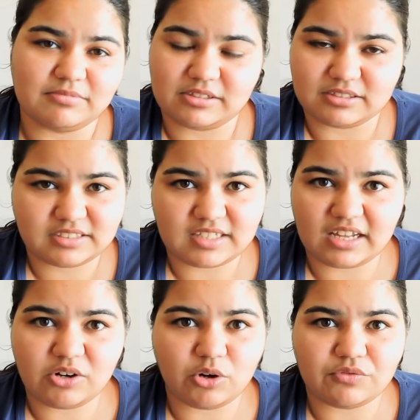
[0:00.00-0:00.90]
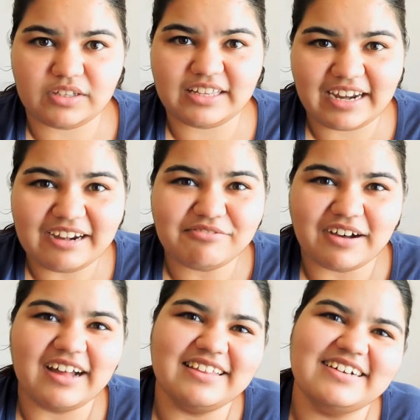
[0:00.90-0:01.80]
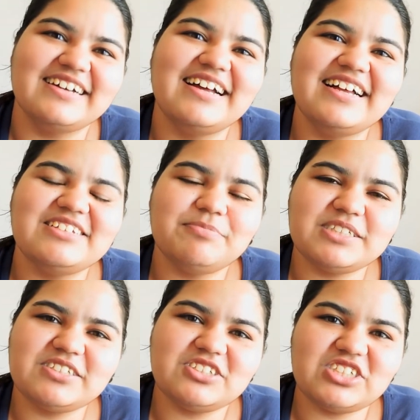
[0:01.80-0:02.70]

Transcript: the son of the grandfather, Mr.